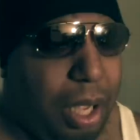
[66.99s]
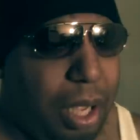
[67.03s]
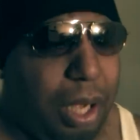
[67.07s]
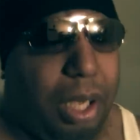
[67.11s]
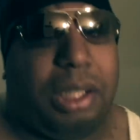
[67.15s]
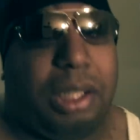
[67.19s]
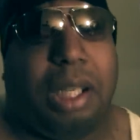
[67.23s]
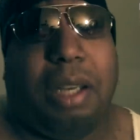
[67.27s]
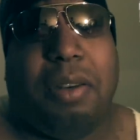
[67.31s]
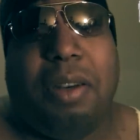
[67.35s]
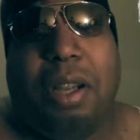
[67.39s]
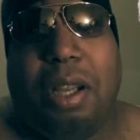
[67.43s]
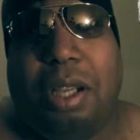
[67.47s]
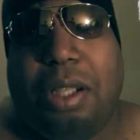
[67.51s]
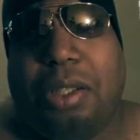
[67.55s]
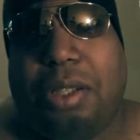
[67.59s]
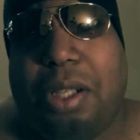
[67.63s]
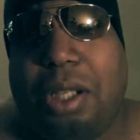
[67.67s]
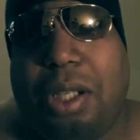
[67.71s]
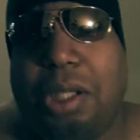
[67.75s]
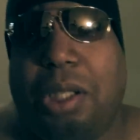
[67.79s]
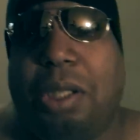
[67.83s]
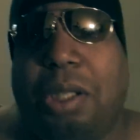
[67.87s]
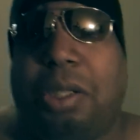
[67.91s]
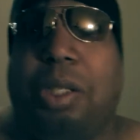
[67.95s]
Because I
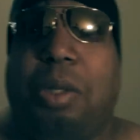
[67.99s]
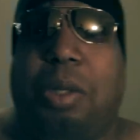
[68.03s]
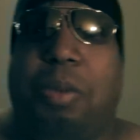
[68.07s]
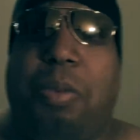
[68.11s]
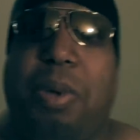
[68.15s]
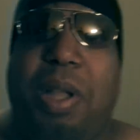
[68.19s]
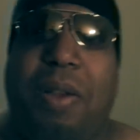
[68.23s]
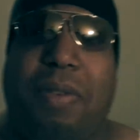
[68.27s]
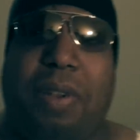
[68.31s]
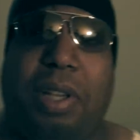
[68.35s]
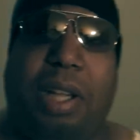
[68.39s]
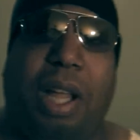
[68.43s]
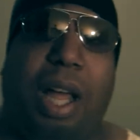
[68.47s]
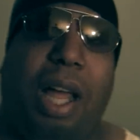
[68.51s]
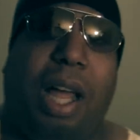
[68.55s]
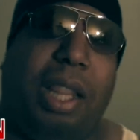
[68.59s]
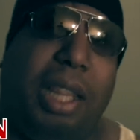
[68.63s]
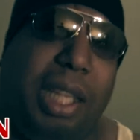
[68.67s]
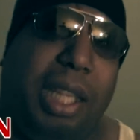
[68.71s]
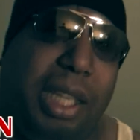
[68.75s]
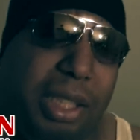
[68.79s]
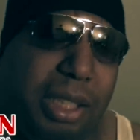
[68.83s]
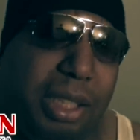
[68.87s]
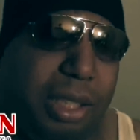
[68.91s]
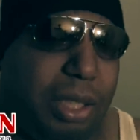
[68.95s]
noticed on YouTube, we have a lot
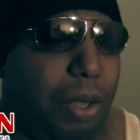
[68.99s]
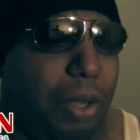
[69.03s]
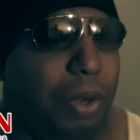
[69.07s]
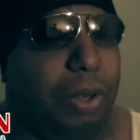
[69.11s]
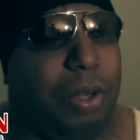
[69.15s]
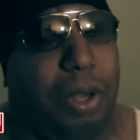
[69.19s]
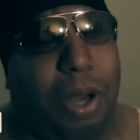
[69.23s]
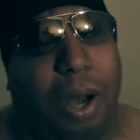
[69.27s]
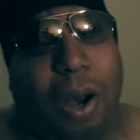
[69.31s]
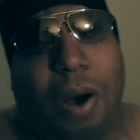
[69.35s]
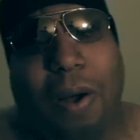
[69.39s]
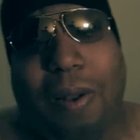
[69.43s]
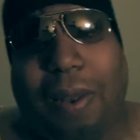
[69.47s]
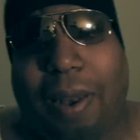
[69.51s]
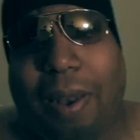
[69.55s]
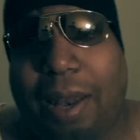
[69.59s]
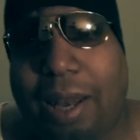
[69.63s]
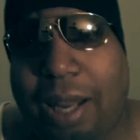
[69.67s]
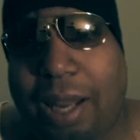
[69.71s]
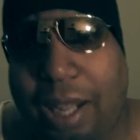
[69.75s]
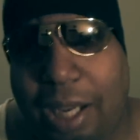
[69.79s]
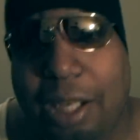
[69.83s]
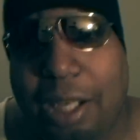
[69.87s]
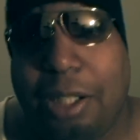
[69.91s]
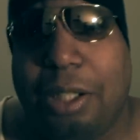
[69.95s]
of these
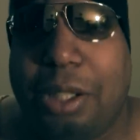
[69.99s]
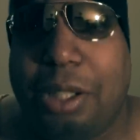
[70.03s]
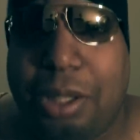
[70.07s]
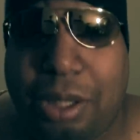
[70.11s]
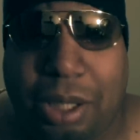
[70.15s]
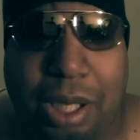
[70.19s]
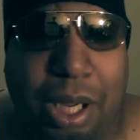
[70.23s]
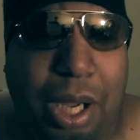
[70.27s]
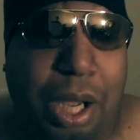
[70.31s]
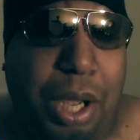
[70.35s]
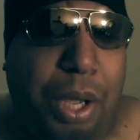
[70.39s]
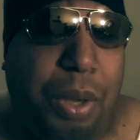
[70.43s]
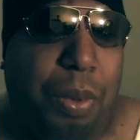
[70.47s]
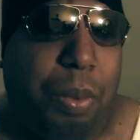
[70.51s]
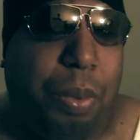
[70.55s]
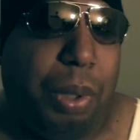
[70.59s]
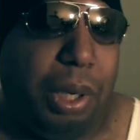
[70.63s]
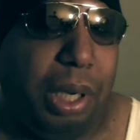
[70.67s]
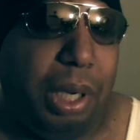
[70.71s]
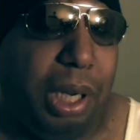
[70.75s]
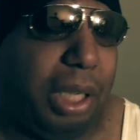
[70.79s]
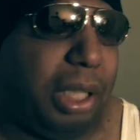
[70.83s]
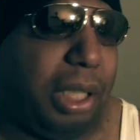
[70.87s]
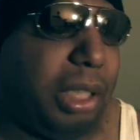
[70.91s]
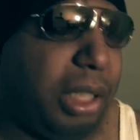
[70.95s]
so-called leaders,
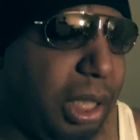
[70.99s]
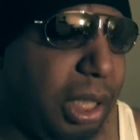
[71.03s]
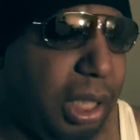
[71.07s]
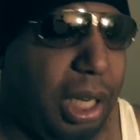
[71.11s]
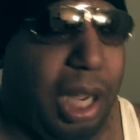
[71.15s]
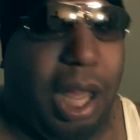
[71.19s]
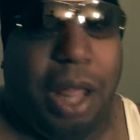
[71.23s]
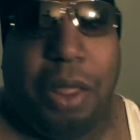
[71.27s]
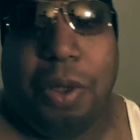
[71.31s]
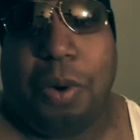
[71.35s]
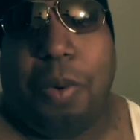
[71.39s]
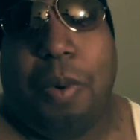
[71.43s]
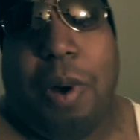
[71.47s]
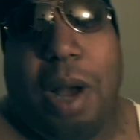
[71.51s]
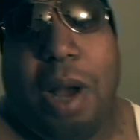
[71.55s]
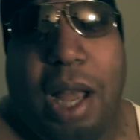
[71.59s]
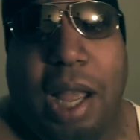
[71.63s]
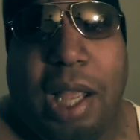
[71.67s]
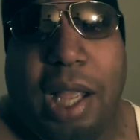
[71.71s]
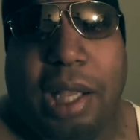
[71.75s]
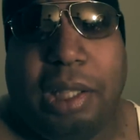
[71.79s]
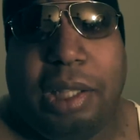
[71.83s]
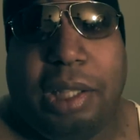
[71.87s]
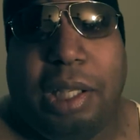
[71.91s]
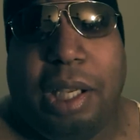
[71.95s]
religious and
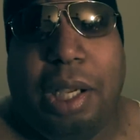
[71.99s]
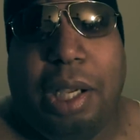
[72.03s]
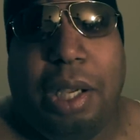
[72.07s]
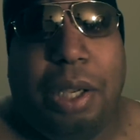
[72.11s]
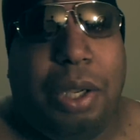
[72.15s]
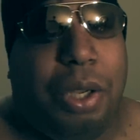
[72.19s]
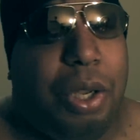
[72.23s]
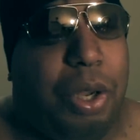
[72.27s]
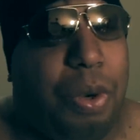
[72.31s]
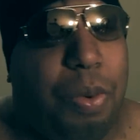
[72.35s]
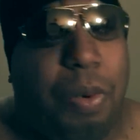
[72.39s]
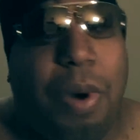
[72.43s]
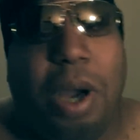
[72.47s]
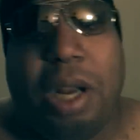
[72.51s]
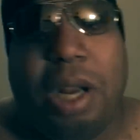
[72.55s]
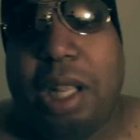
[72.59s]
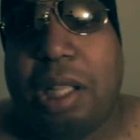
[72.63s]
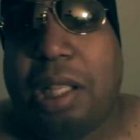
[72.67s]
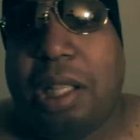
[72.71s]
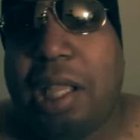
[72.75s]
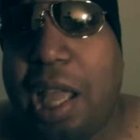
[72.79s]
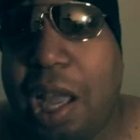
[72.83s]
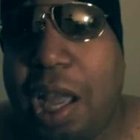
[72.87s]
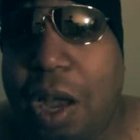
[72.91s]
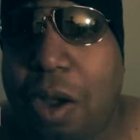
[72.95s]
otherwise, who
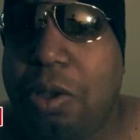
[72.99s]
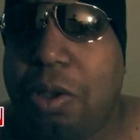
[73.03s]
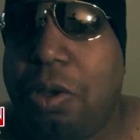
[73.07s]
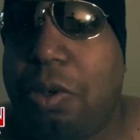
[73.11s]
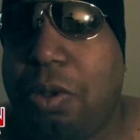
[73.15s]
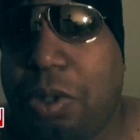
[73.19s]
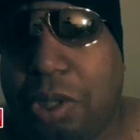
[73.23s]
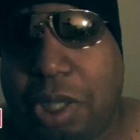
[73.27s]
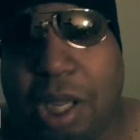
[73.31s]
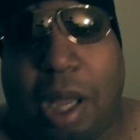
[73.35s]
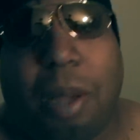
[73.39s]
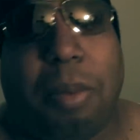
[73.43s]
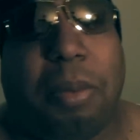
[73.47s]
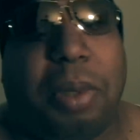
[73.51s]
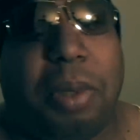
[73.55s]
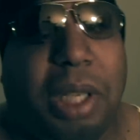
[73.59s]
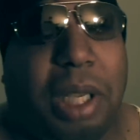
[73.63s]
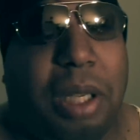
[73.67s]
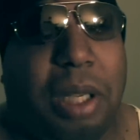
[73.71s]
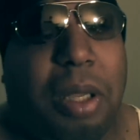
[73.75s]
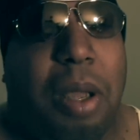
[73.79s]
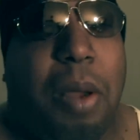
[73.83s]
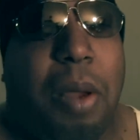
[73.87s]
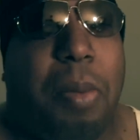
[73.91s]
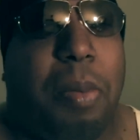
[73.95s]
want to tell you
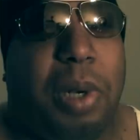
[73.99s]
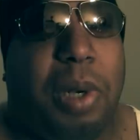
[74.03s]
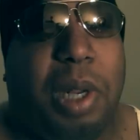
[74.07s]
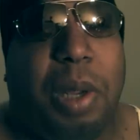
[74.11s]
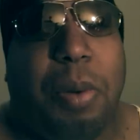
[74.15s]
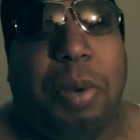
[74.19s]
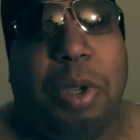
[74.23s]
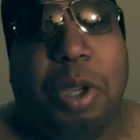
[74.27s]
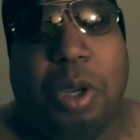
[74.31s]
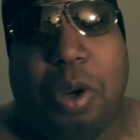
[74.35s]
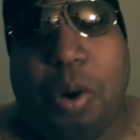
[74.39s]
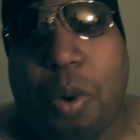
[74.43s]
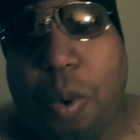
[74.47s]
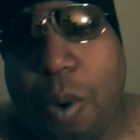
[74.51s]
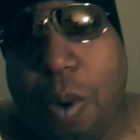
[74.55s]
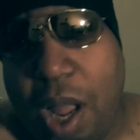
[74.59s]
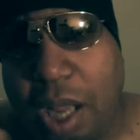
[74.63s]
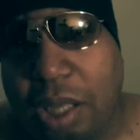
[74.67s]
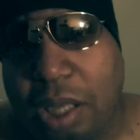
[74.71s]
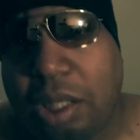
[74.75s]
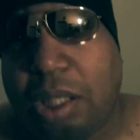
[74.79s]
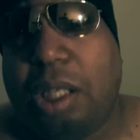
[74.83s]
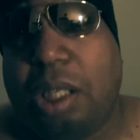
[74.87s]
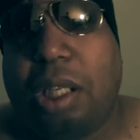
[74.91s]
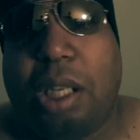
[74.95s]
something, but then when you
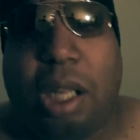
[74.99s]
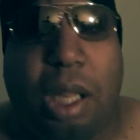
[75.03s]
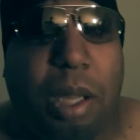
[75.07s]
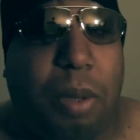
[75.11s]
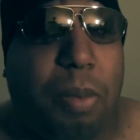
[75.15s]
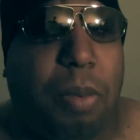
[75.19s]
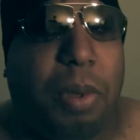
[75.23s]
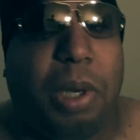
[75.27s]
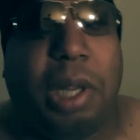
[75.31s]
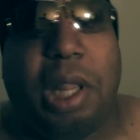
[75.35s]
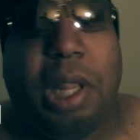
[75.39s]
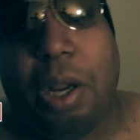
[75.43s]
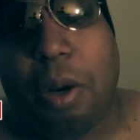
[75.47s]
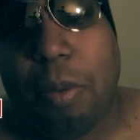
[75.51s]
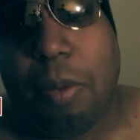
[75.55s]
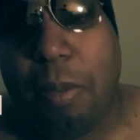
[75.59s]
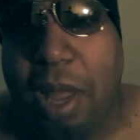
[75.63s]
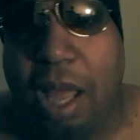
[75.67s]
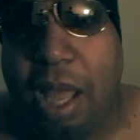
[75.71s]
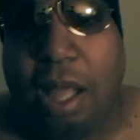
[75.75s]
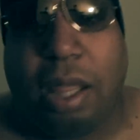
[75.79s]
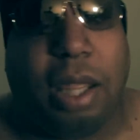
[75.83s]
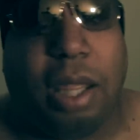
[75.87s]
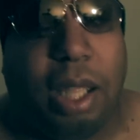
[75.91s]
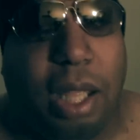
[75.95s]
question them and their
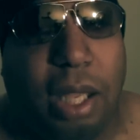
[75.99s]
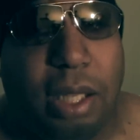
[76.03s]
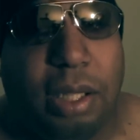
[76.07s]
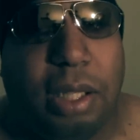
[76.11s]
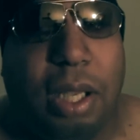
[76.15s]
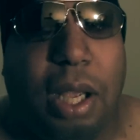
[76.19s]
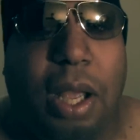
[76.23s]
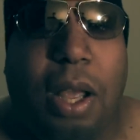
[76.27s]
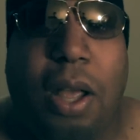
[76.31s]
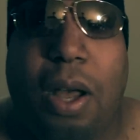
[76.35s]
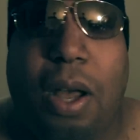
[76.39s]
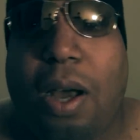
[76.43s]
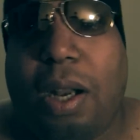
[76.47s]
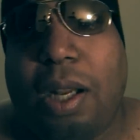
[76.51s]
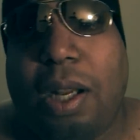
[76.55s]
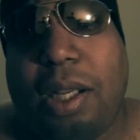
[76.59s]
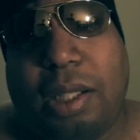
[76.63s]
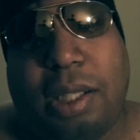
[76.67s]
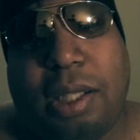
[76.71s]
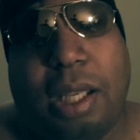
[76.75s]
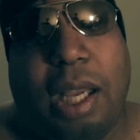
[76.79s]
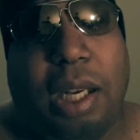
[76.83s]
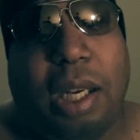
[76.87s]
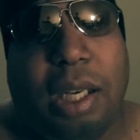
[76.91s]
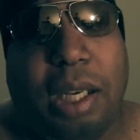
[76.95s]
methods, all of
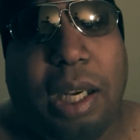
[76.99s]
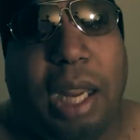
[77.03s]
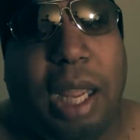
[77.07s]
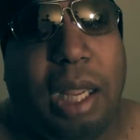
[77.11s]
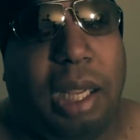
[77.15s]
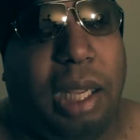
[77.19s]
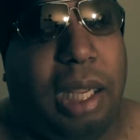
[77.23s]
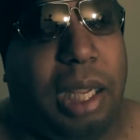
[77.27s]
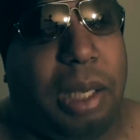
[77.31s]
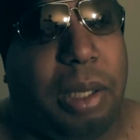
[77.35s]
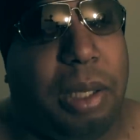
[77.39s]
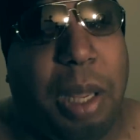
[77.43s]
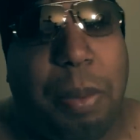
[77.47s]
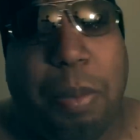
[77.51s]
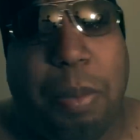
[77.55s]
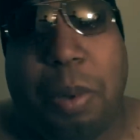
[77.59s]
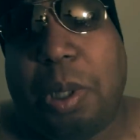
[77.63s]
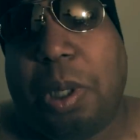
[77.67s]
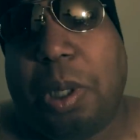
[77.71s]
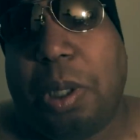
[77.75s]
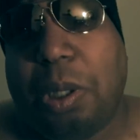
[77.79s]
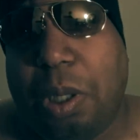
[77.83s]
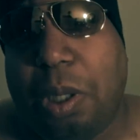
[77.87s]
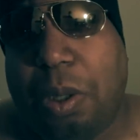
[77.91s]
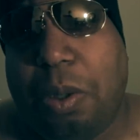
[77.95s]
a sudden they get, they
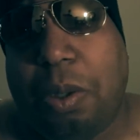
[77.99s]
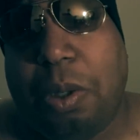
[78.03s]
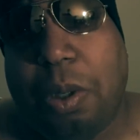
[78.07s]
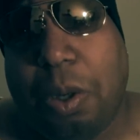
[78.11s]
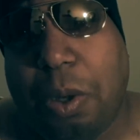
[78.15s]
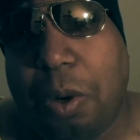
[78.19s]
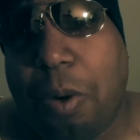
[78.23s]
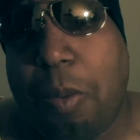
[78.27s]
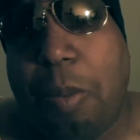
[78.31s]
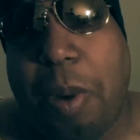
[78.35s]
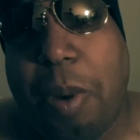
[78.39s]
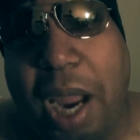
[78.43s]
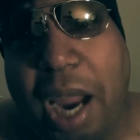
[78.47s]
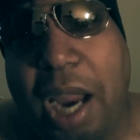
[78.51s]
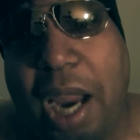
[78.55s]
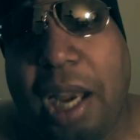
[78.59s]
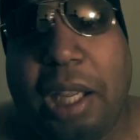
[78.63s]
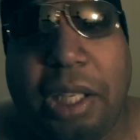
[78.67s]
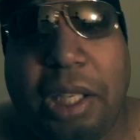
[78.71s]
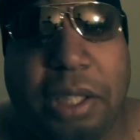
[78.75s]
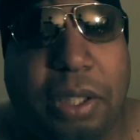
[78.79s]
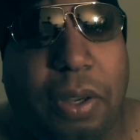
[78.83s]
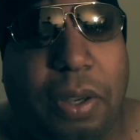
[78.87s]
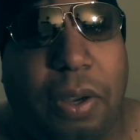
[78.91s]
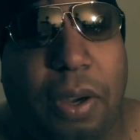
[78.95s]
put your little girl
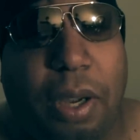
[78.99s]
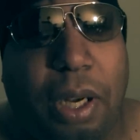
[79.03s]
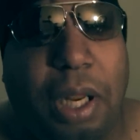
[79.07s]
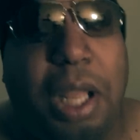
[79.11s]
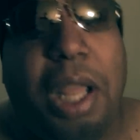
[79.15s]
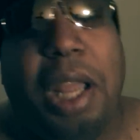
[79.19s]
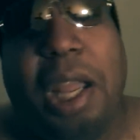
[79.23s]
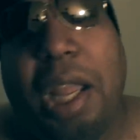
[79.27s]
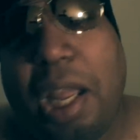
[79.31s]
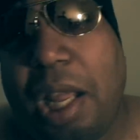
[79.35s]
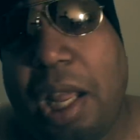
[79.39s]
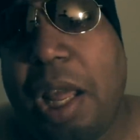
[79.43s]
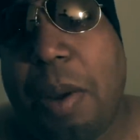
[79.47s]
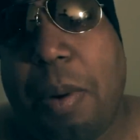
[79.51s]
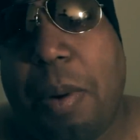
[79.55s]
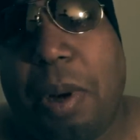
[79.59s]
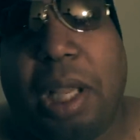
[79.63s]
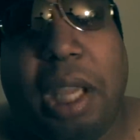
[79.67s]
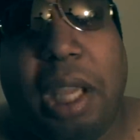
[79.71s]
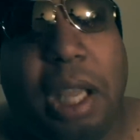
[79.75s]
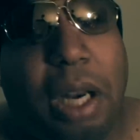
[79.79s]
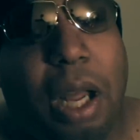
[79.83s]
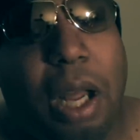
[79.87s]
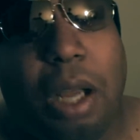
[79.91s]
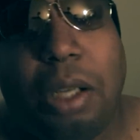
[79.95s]
panties on and they
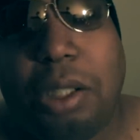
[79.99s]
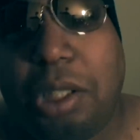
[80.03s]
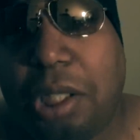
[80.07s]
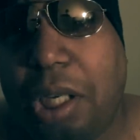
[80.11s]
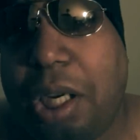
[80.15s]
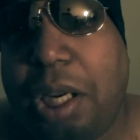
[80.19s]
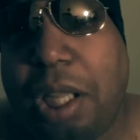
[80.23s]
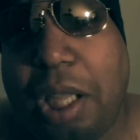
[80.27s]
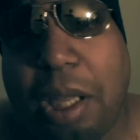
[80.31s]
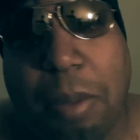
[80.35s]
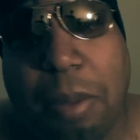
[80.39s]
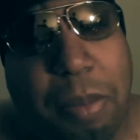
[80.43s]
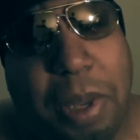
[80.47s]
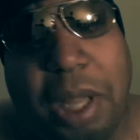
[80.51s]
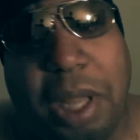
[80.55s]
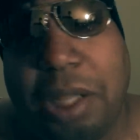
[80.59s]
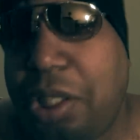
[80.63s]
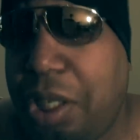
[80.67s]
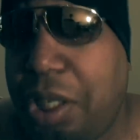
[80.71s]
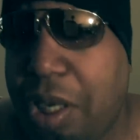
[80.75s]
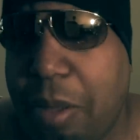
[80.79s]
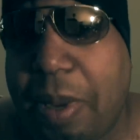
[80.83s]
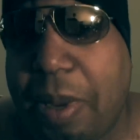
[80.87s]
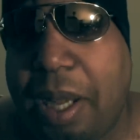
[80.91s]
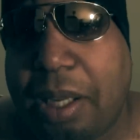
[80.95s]
want to get all shitty and
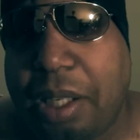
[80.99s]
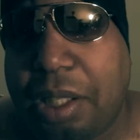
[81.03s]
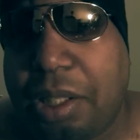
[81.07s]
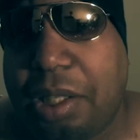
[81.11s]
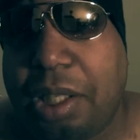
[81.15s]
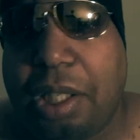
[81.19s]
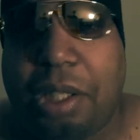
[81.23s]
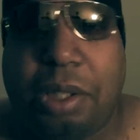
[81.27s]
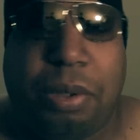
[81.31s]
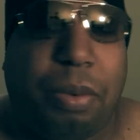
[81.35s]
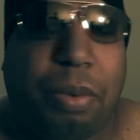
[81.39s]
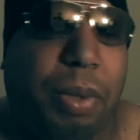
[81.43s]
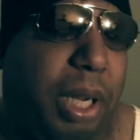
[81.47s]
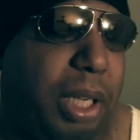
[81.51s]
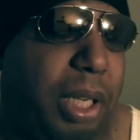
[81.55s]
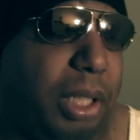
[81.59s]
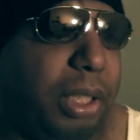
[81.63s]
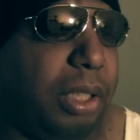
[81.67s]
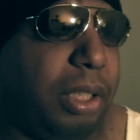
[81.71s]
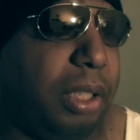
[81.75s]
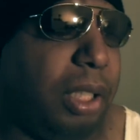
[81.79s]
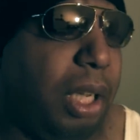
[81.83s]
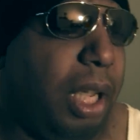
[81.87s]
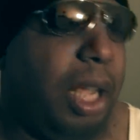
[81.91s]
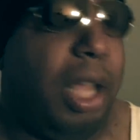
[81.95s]
bitchy about the
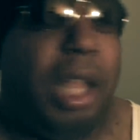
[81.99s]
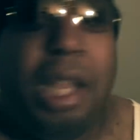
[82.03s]
situation.